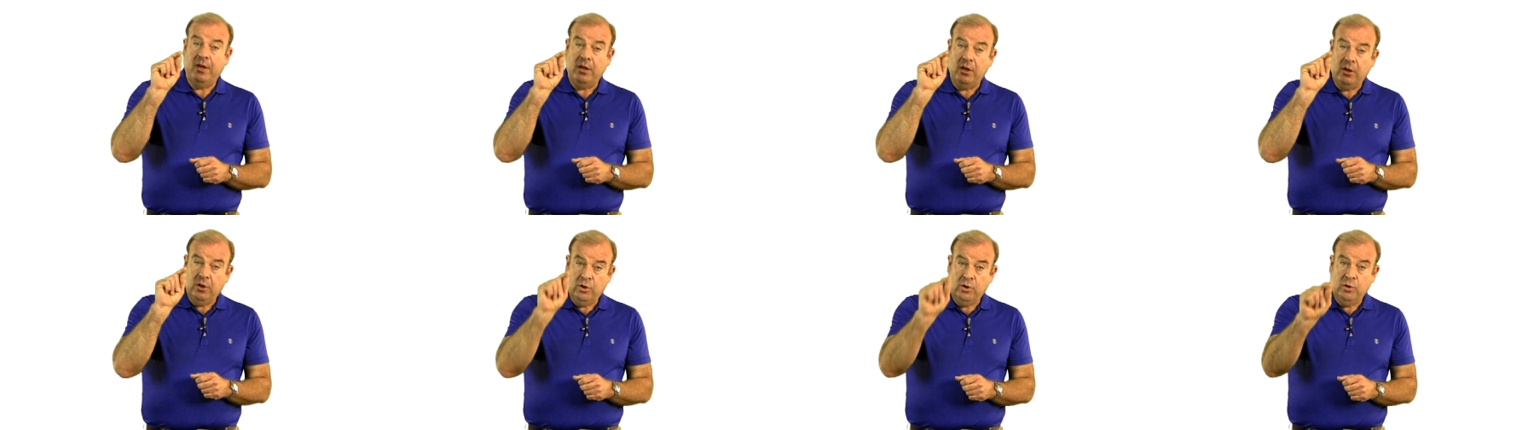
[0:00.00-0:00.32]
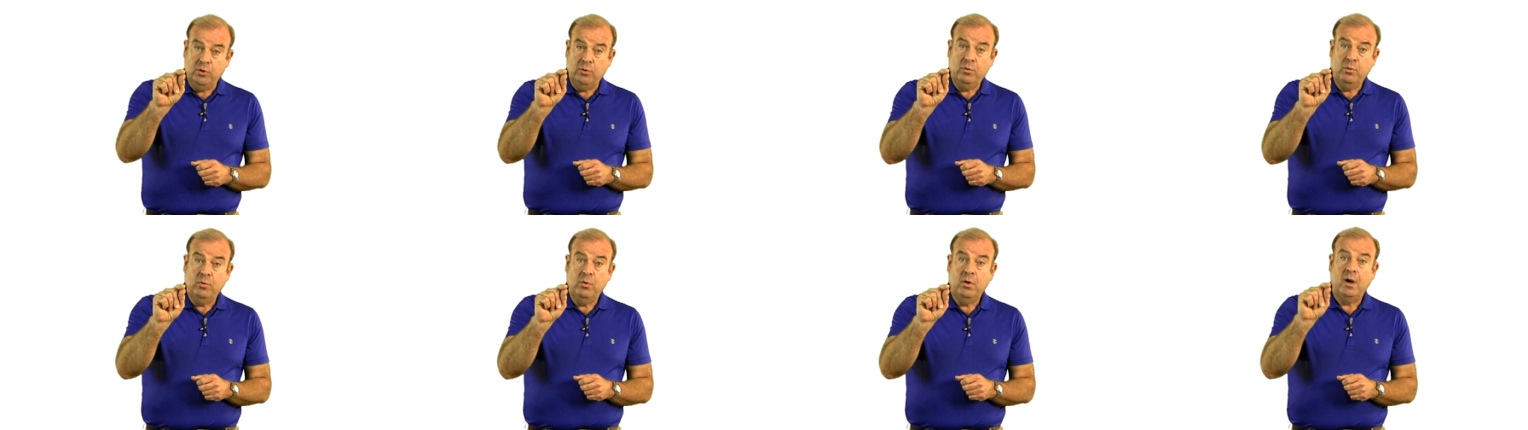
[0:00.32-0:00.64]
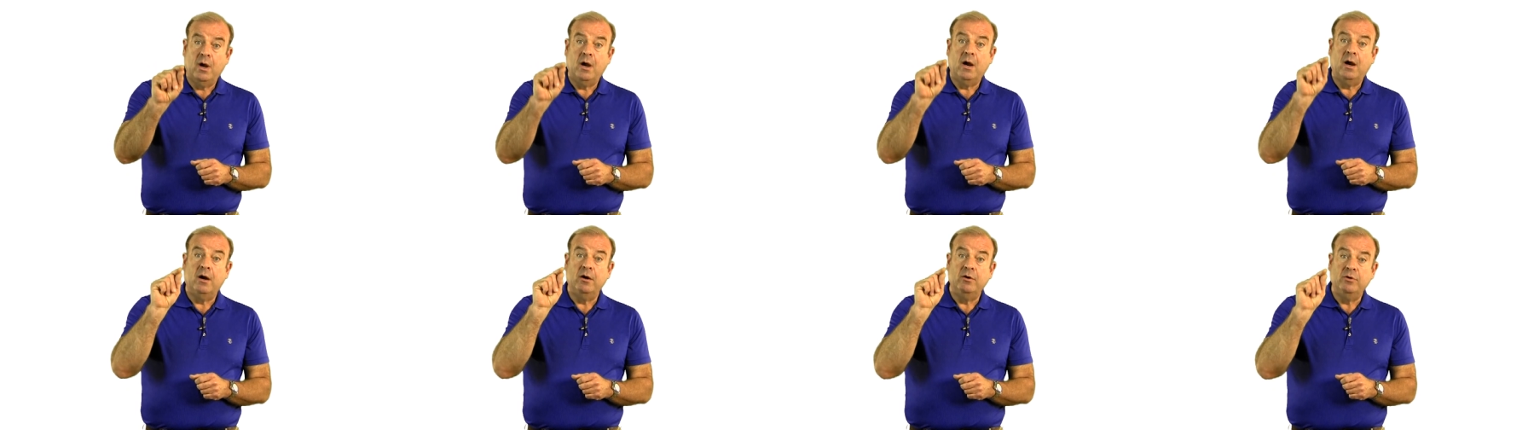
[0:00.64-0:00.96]
that you
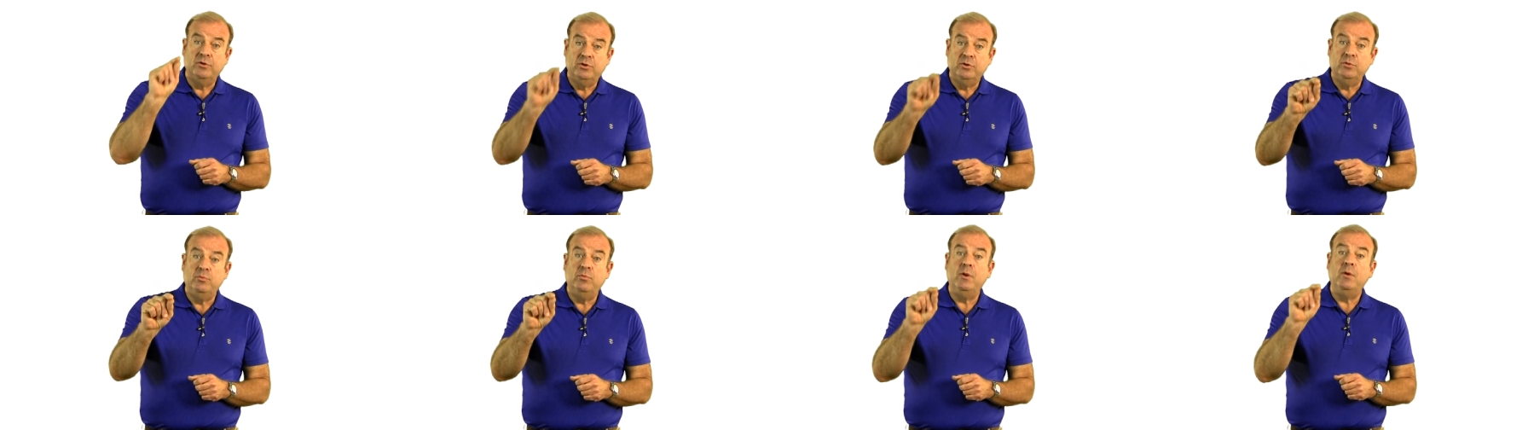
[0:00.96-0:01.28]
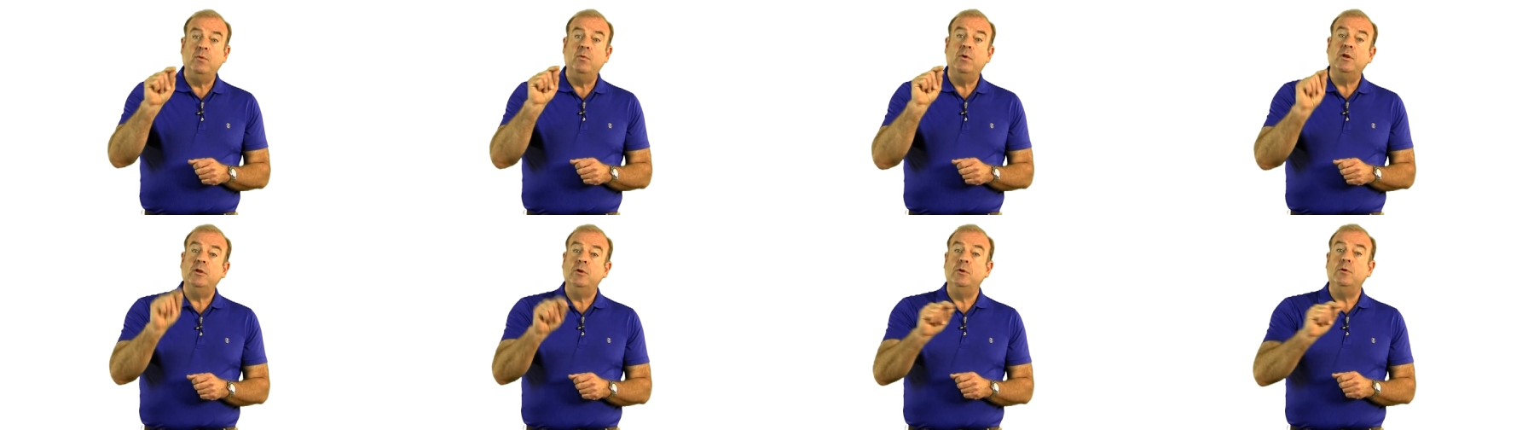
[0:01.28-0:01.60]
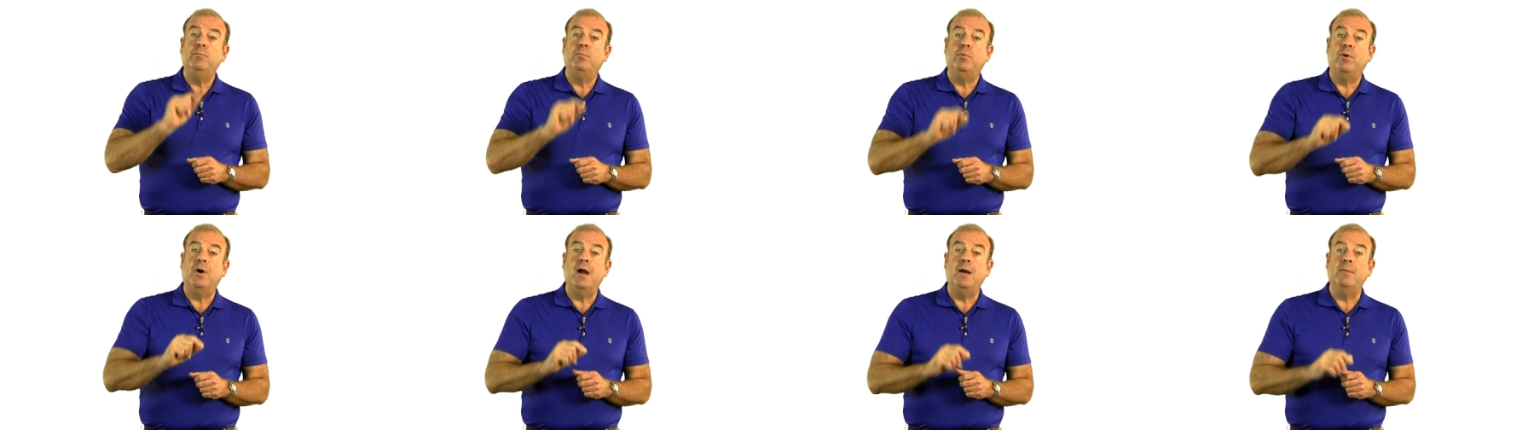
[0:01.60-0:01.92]
are doing what
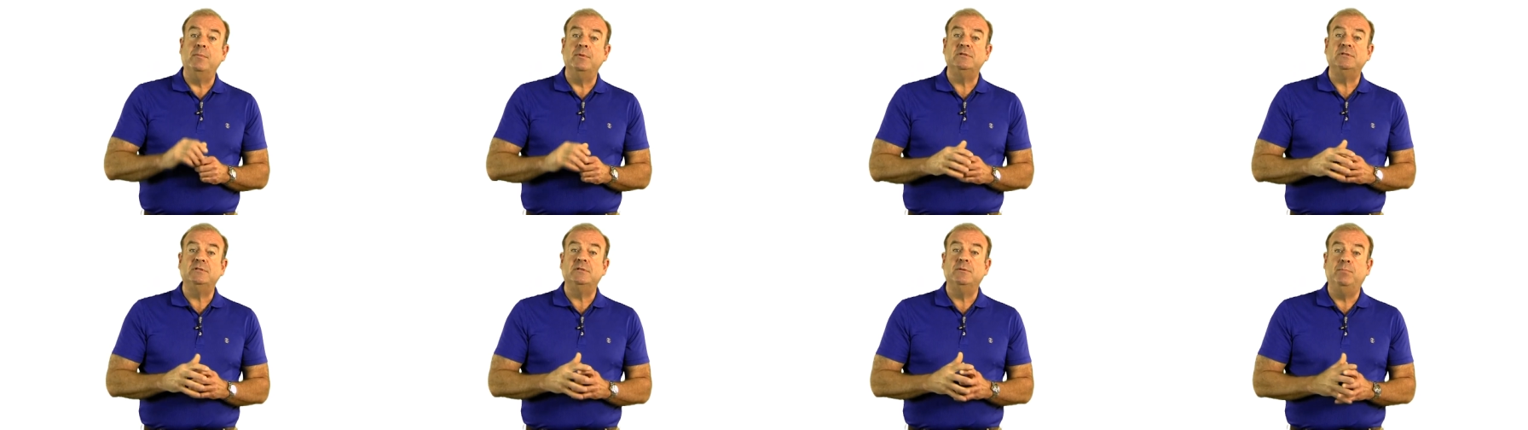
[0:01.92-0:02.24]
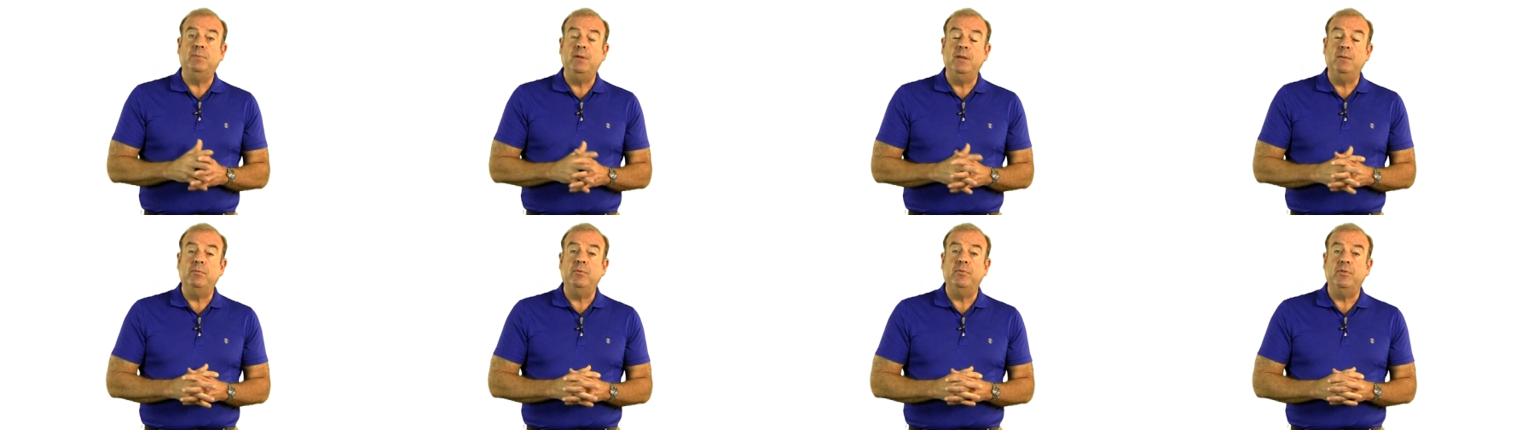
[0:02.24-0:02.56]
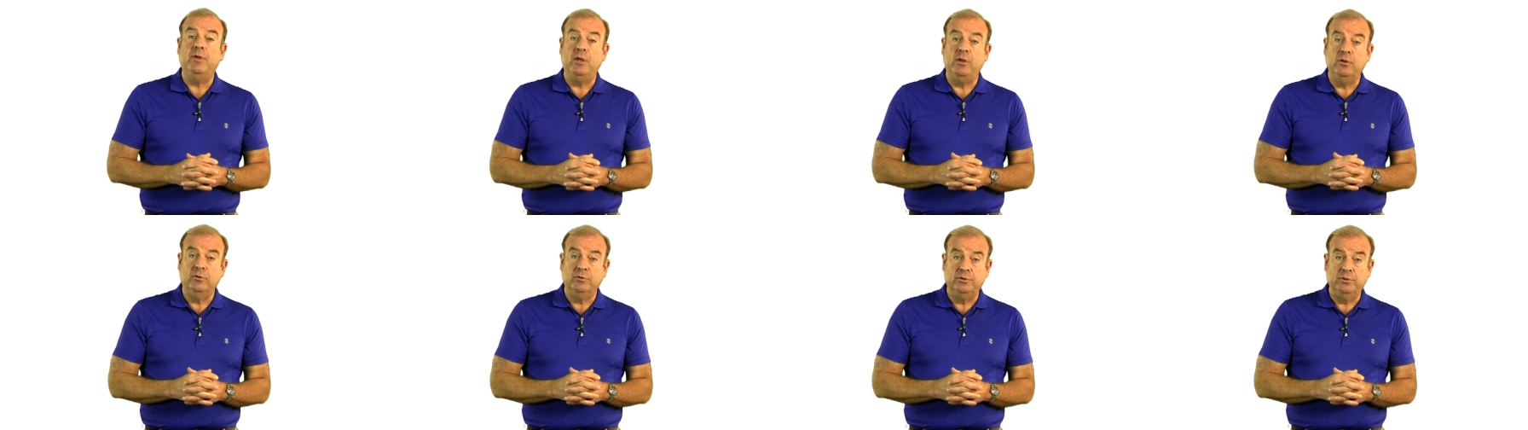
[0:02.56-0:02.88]
you promised to people
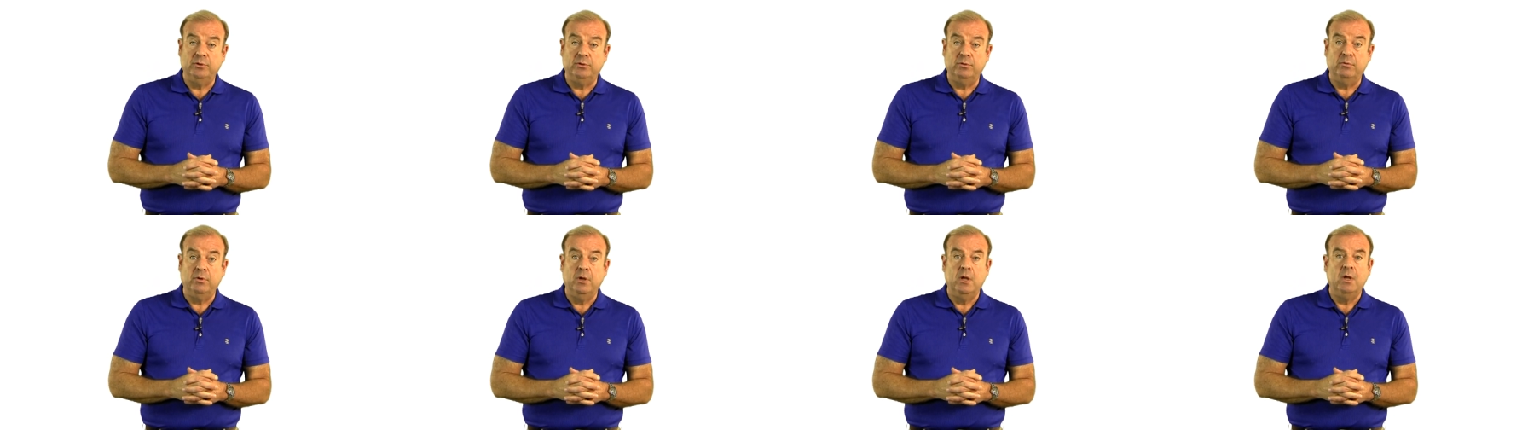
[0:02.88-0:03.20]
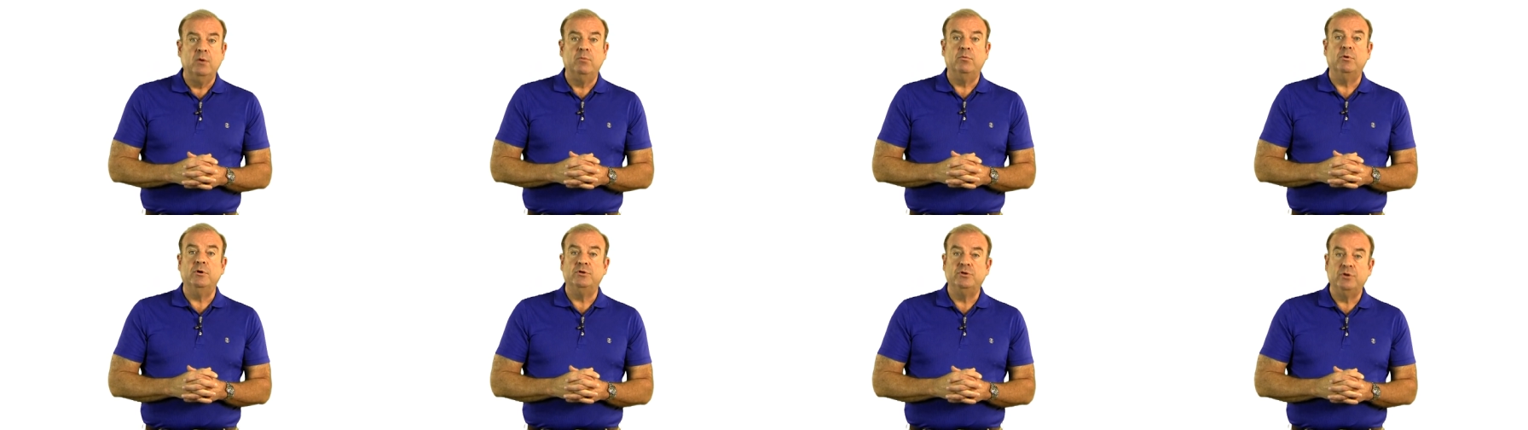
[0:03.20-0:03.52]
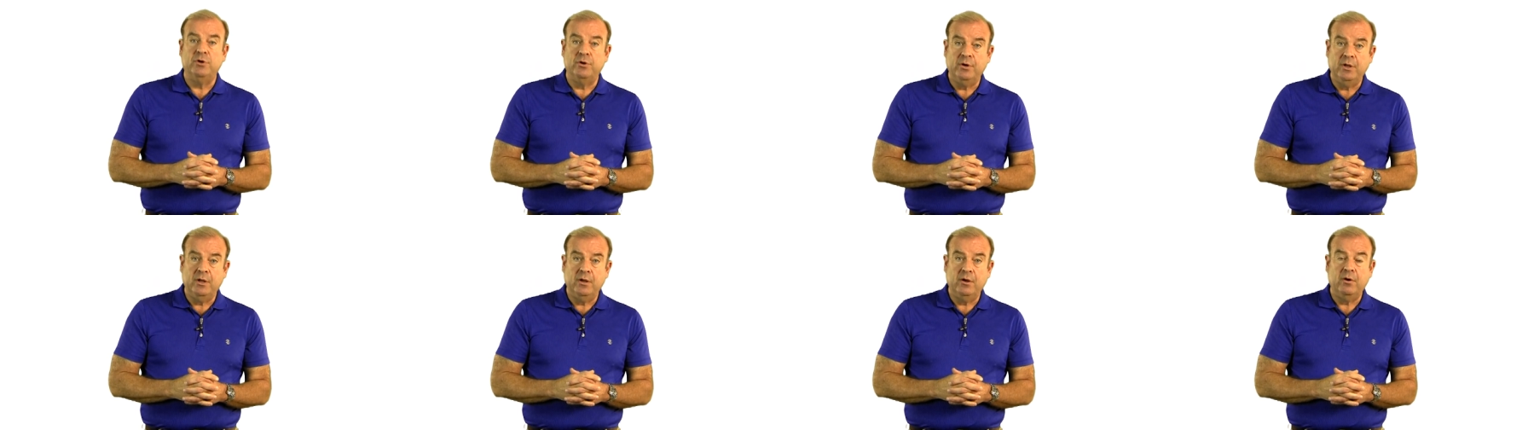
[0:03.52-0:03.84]
that you'll do
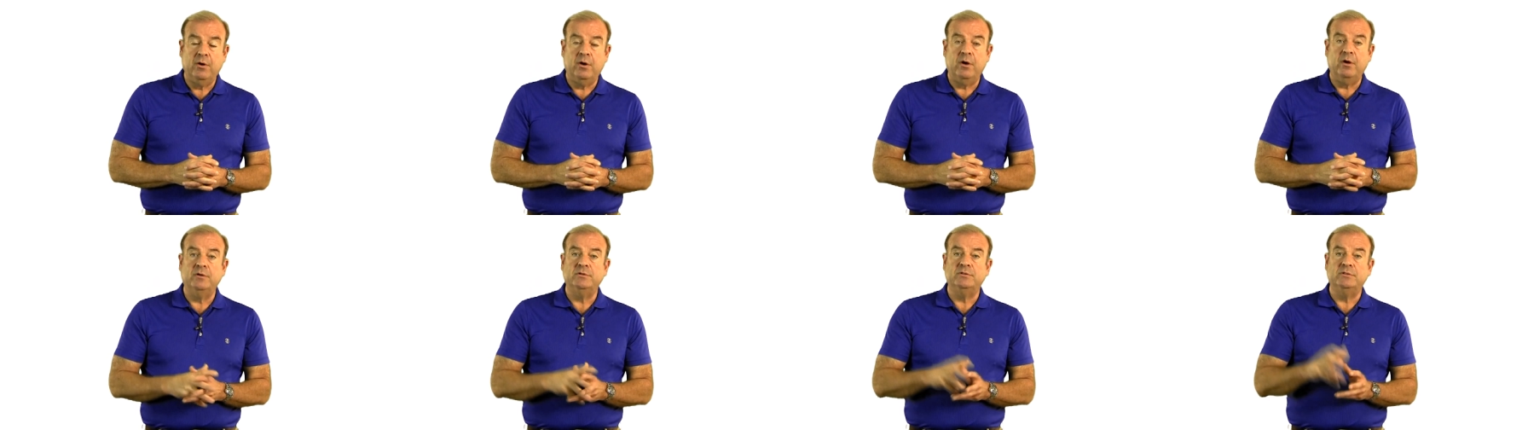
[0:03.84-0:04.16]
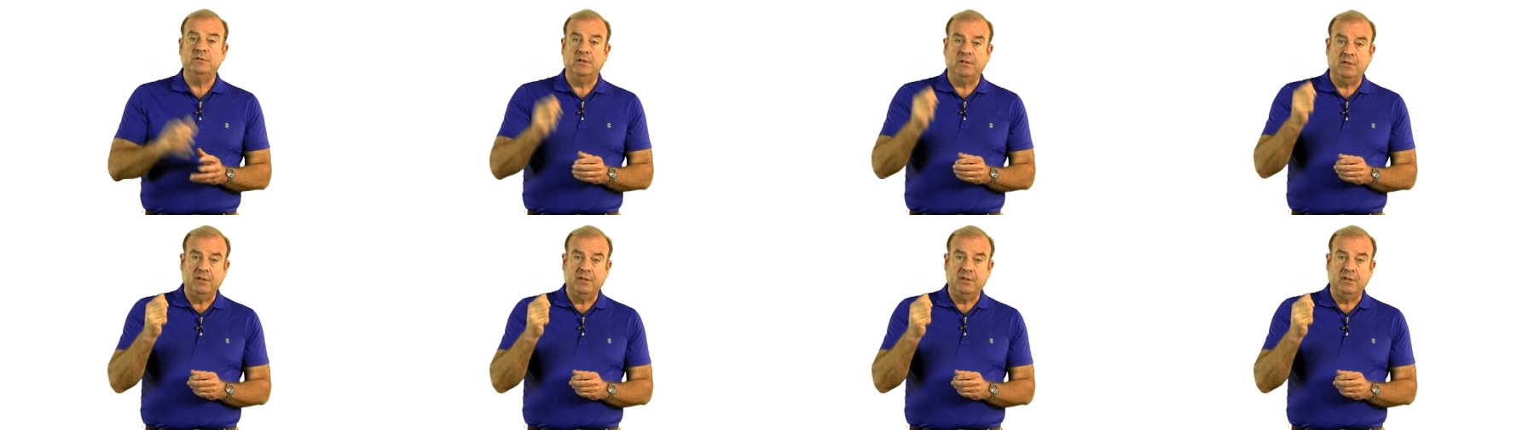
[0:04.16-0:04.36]
returning calls,